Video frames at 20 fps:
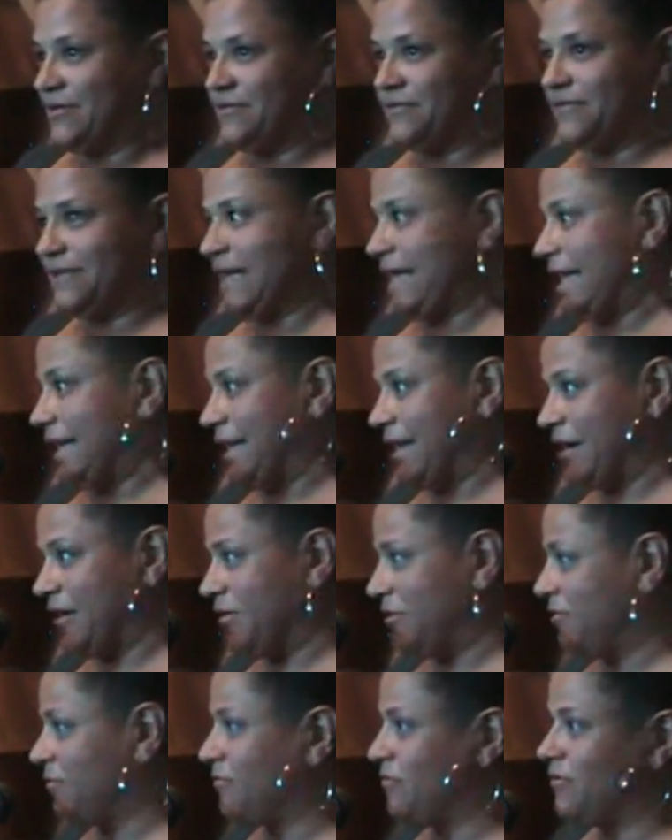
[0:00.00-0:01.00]
the
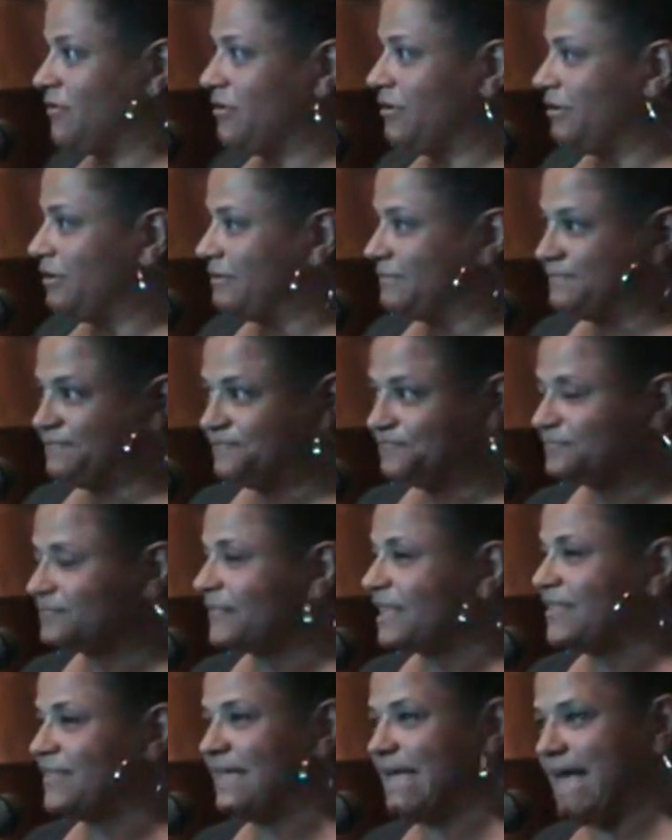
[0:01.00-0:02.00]
hair, or
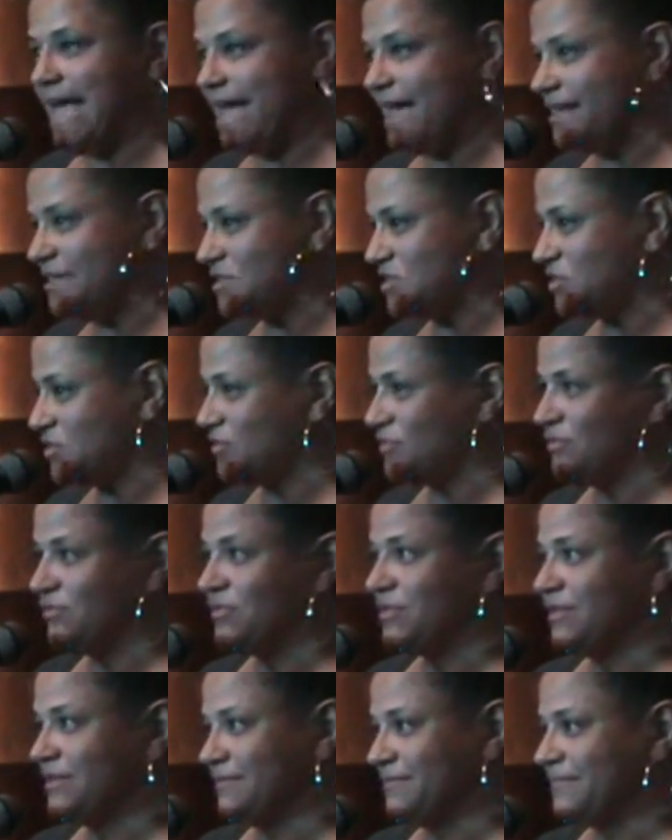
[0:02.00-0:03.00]
the
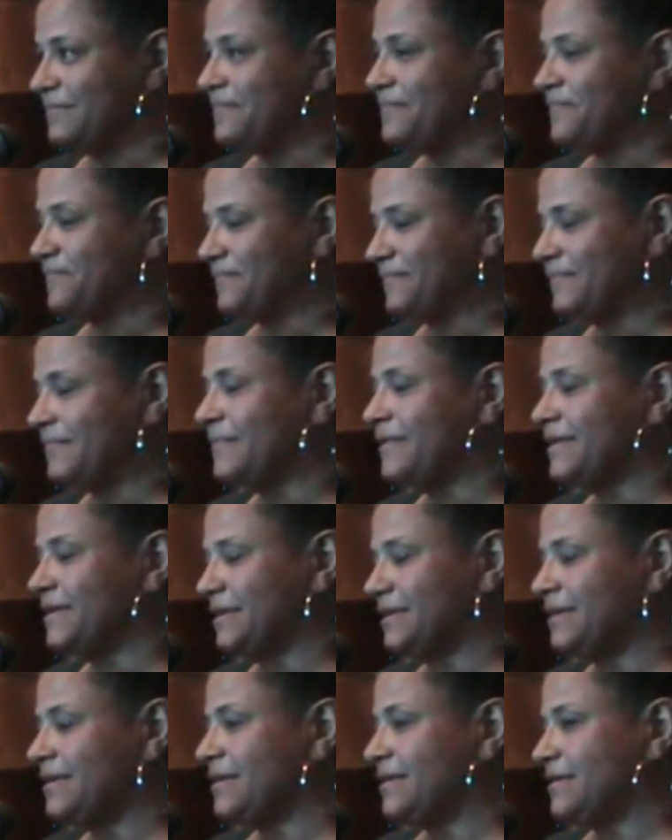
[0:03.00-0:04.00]
attitude.
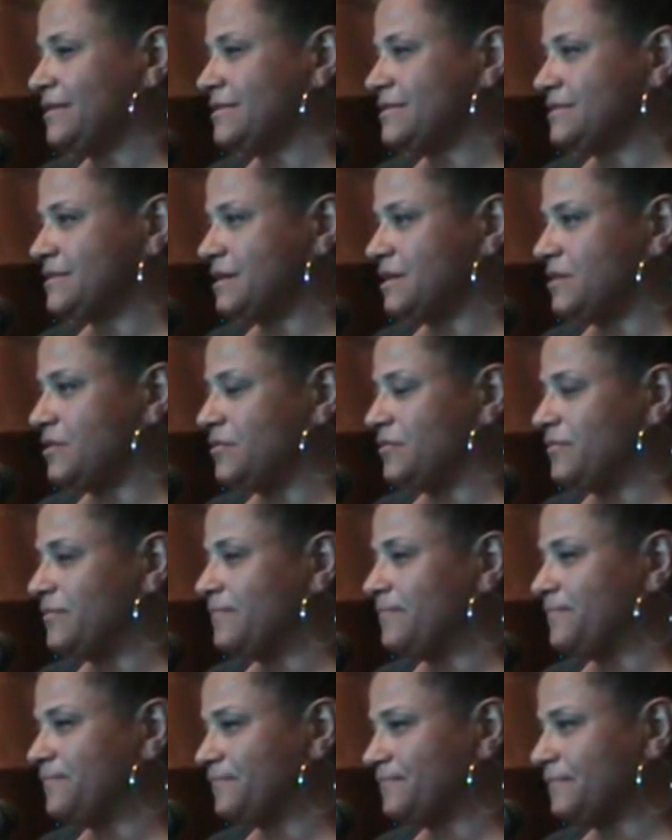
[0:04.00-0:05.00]
So
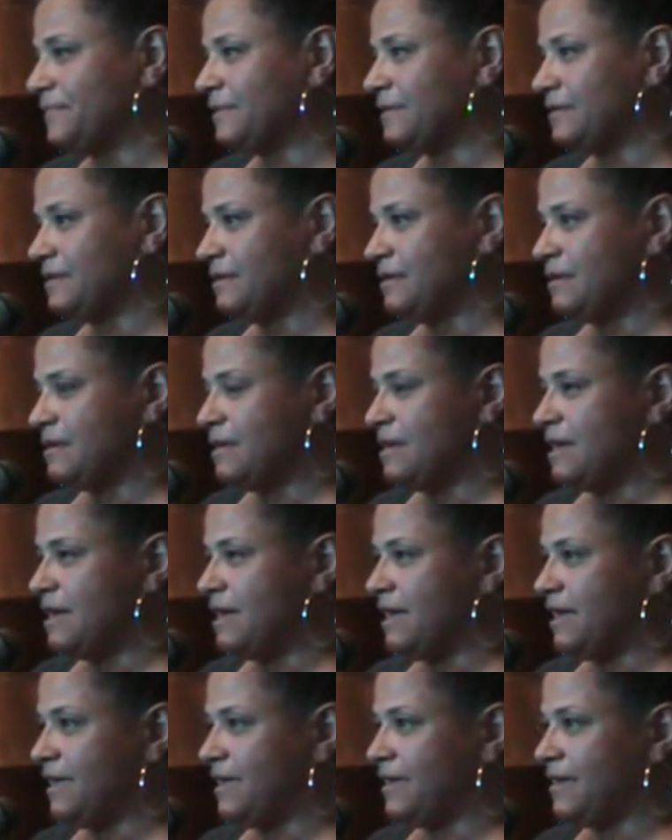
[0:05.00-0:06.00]

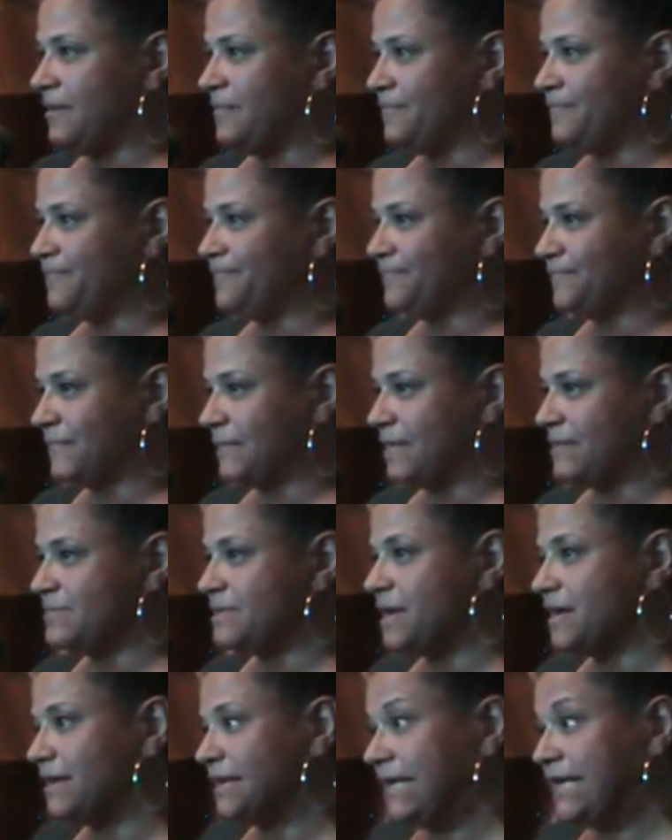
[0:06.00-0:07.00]
I'm
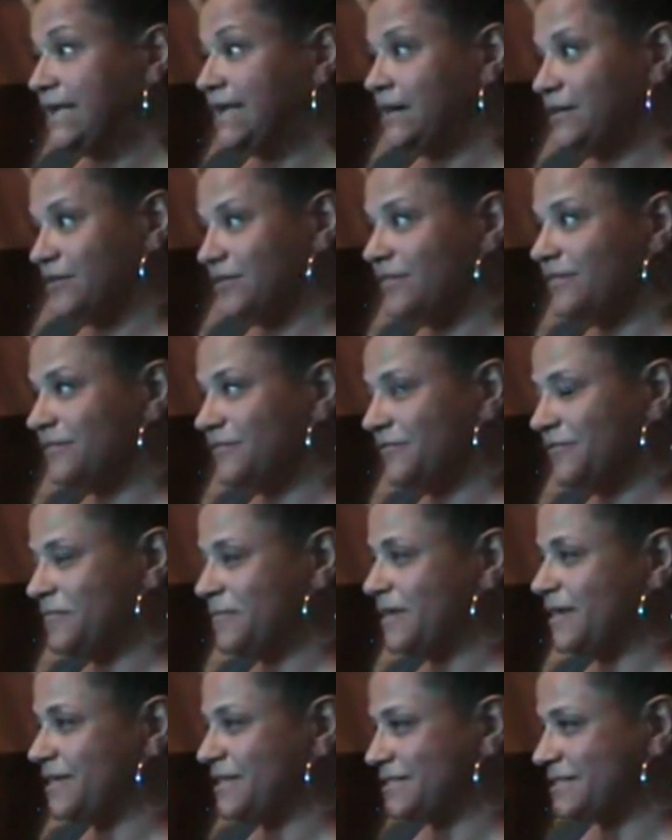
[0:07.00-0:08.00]
not going to heal from
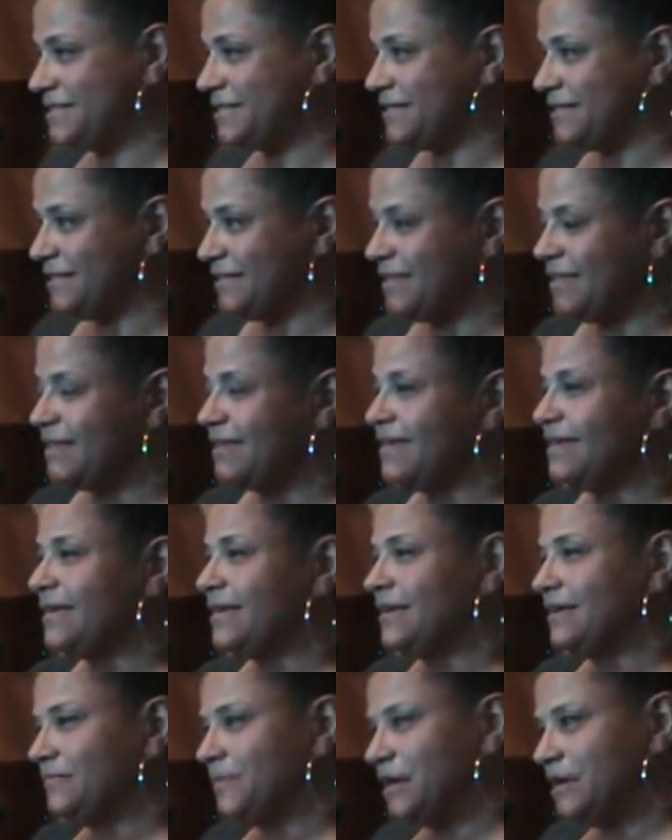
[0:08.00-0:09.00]
this,
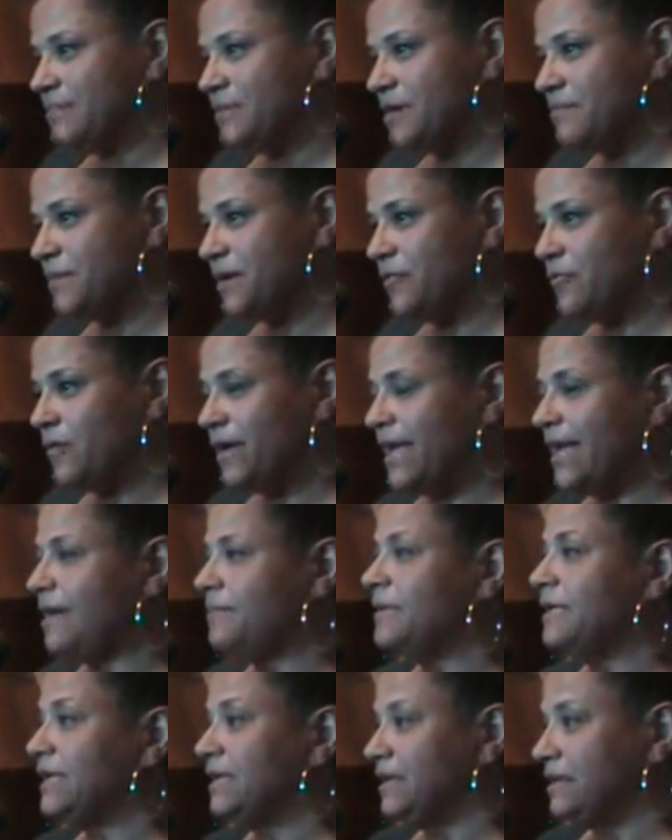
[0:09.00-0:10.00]
but I'm on my way.
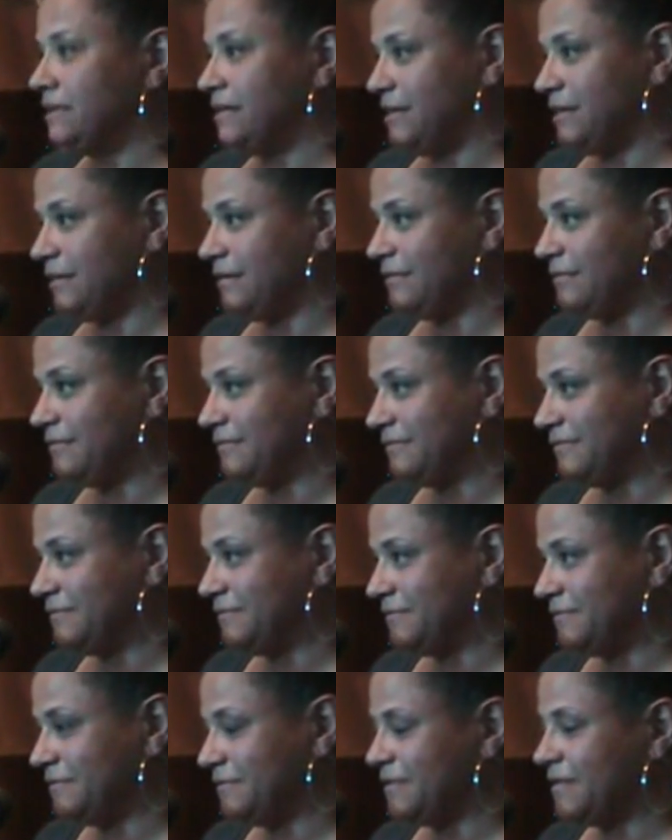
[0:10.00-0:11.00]
I'm healing.
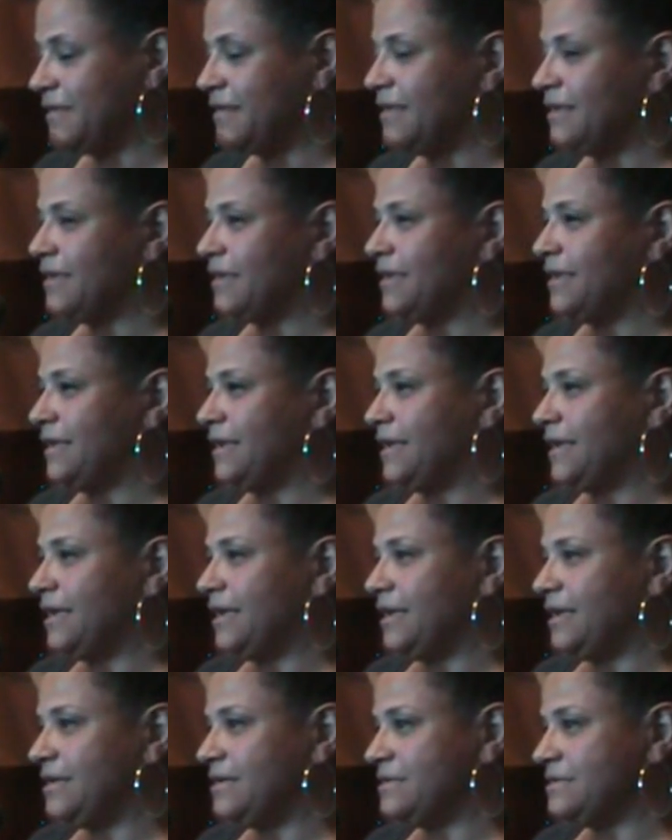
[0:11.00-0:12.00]

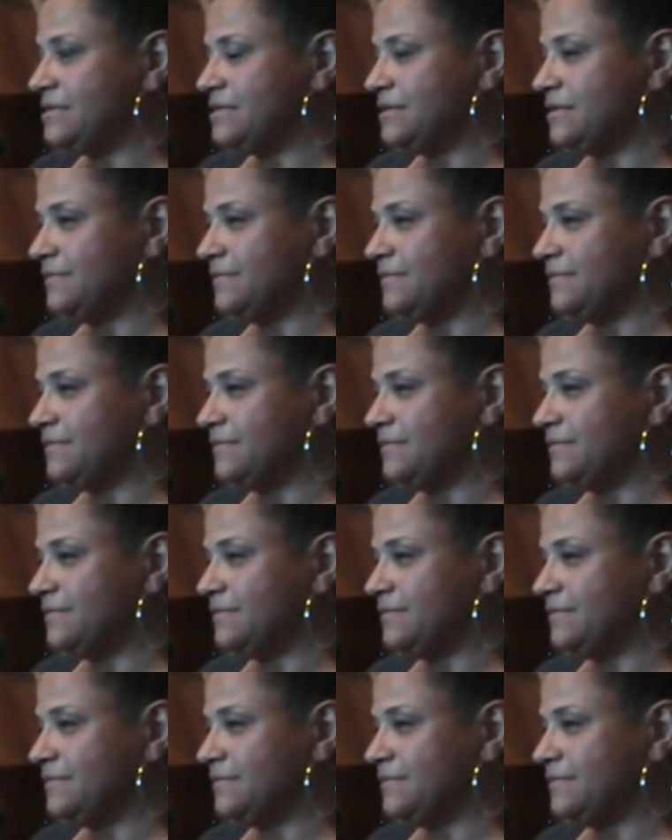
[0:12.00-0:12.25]
And